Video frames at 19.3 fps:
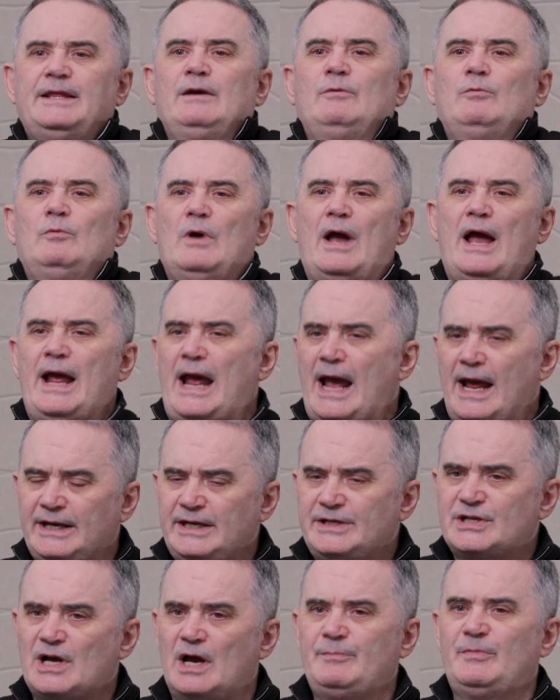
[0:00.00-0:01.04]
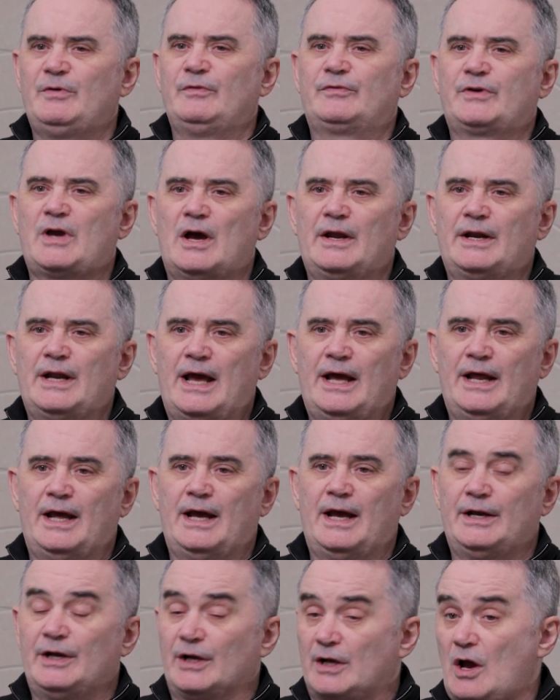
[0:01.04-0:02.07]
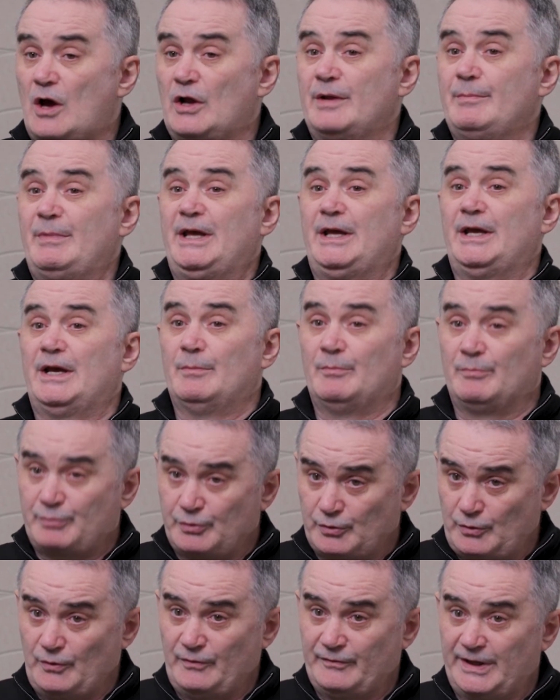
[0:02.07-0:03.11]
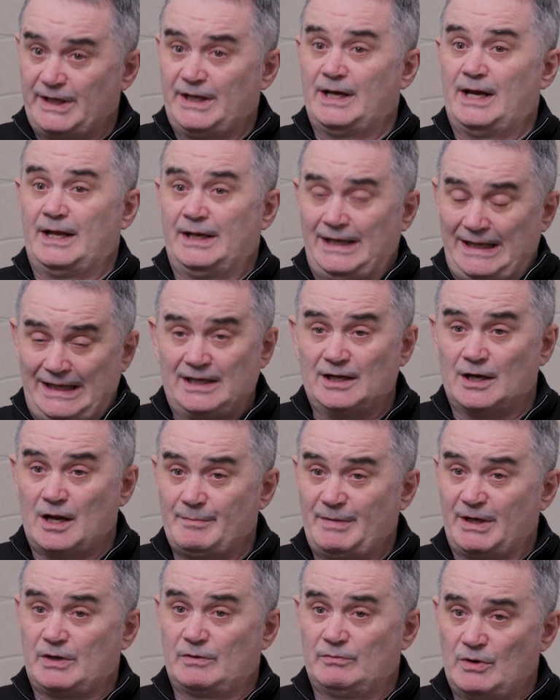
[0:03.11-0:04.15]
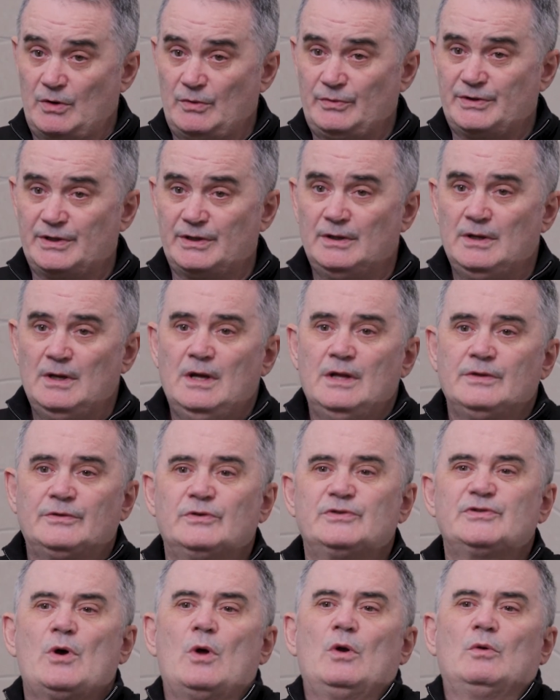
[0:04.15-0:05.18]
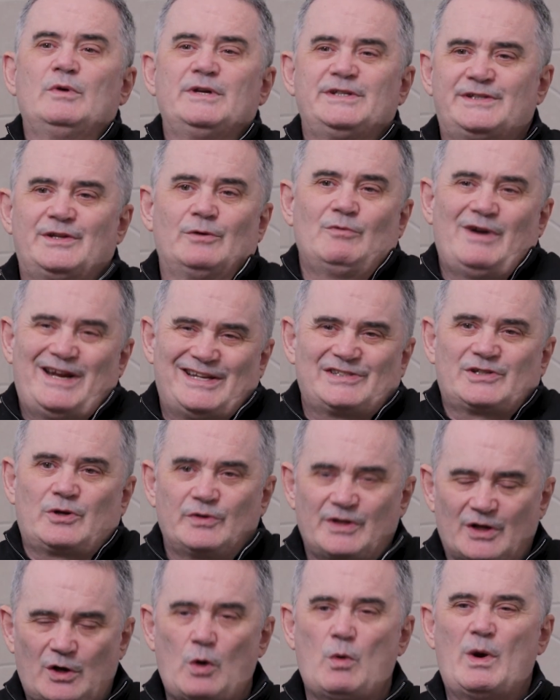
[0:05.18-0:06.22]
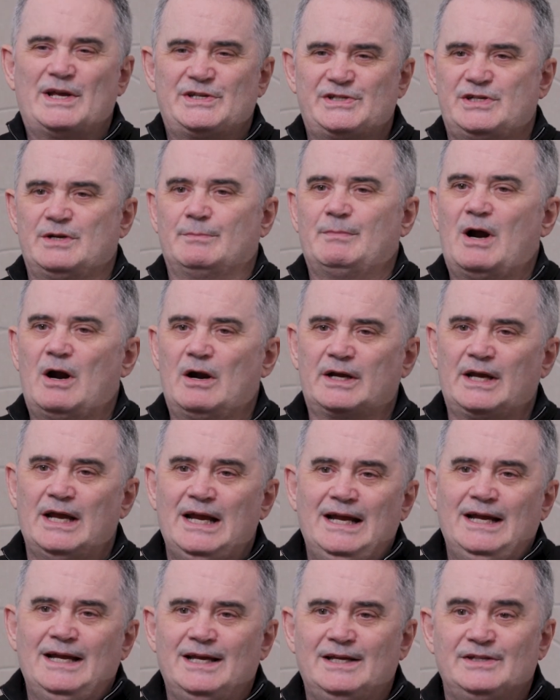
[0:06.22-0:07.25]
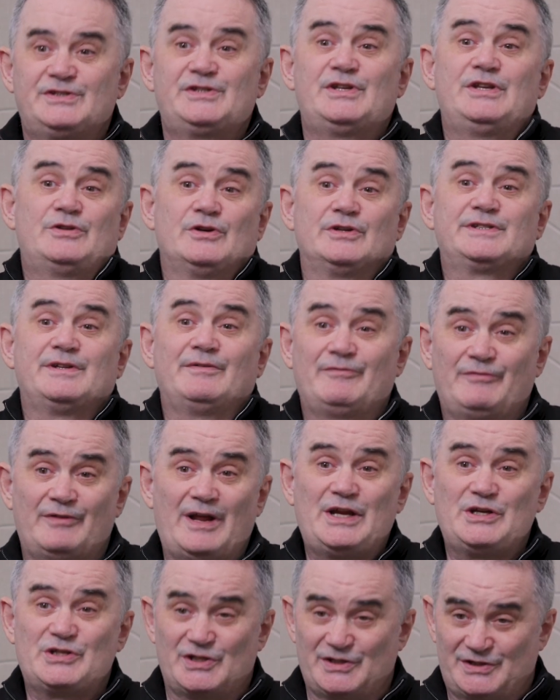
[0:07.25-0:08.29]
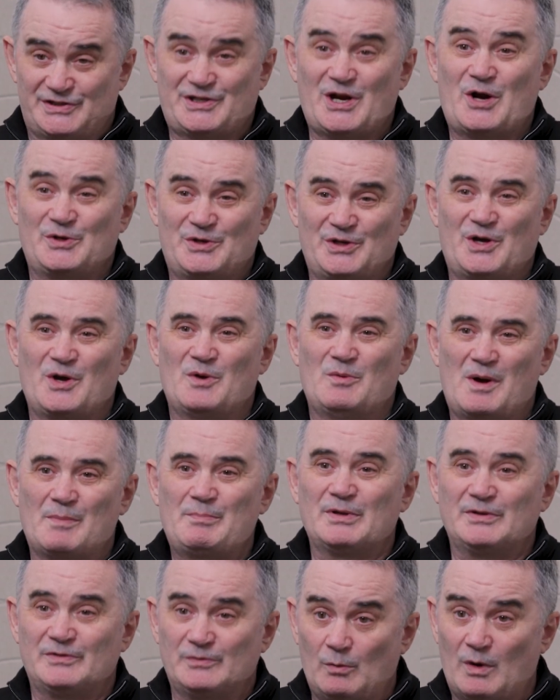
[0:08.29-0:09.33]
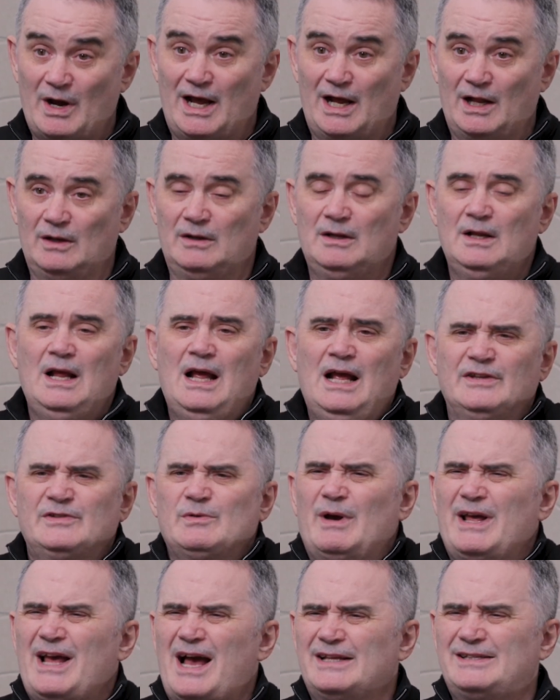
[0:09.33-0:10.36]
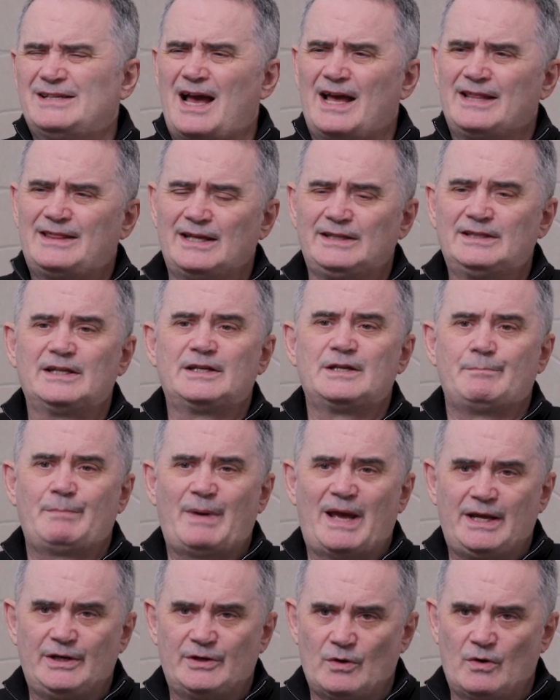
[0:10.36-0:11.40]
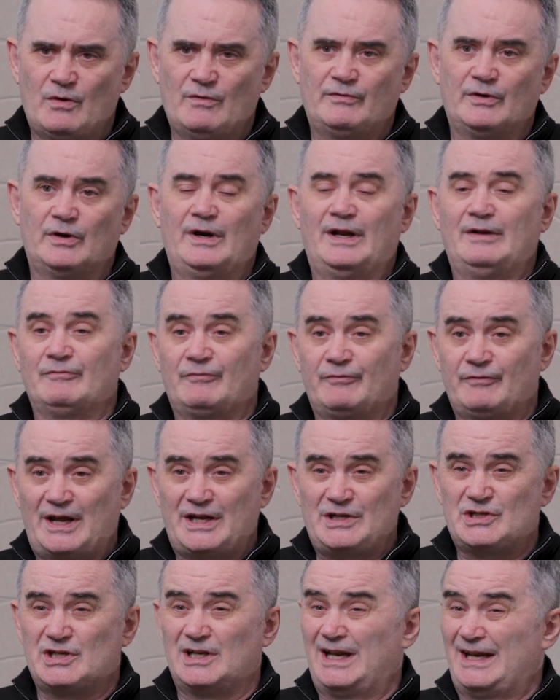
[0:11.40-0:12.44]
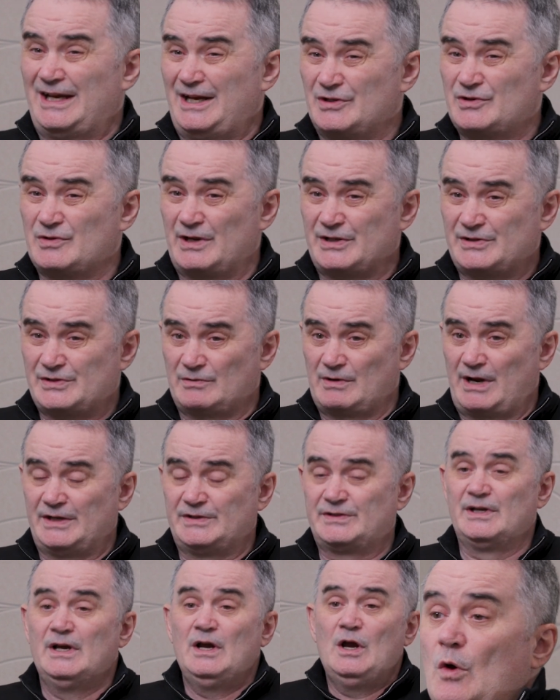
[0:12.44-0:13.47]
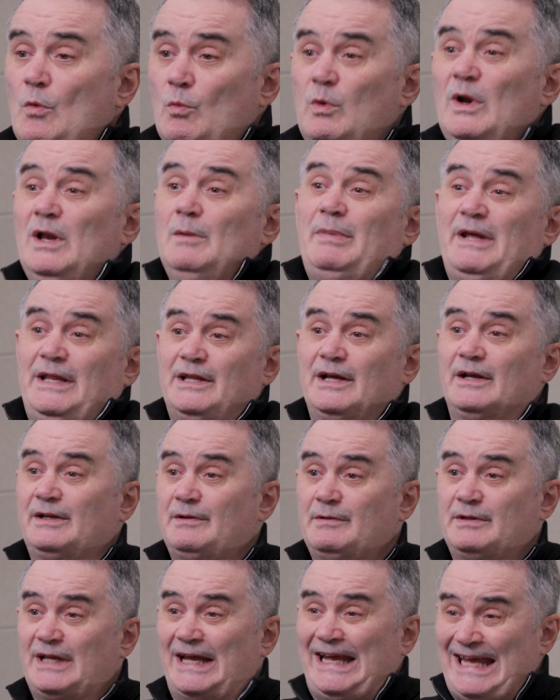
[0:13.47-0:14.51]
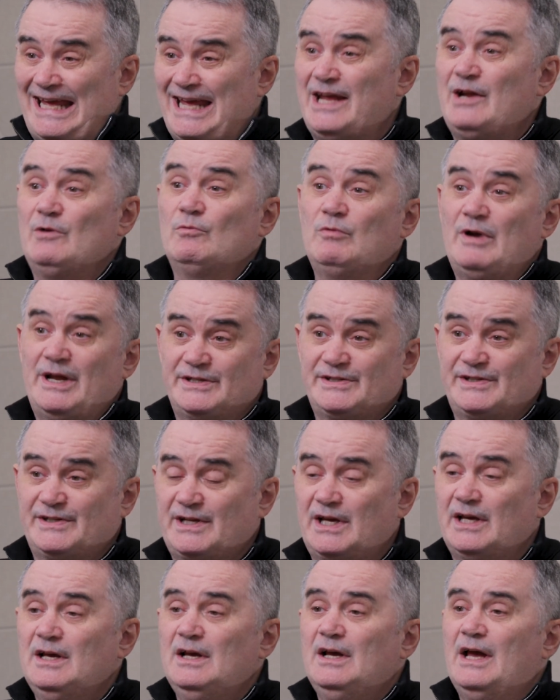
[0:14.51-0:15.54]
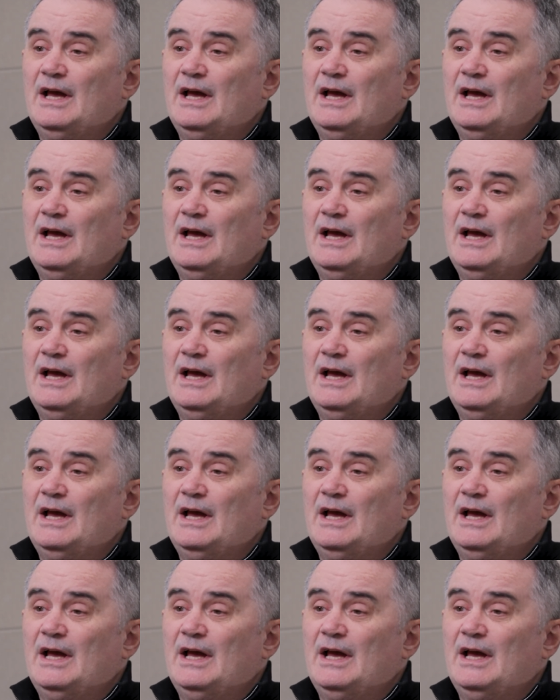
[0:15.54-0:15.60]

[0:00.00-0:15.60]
think anytime you've got an economy improving in economic growth, there's always the risk or the question mark is, does inflation start to go up as well? So I think the debate over inflation and interest rates will be the key risk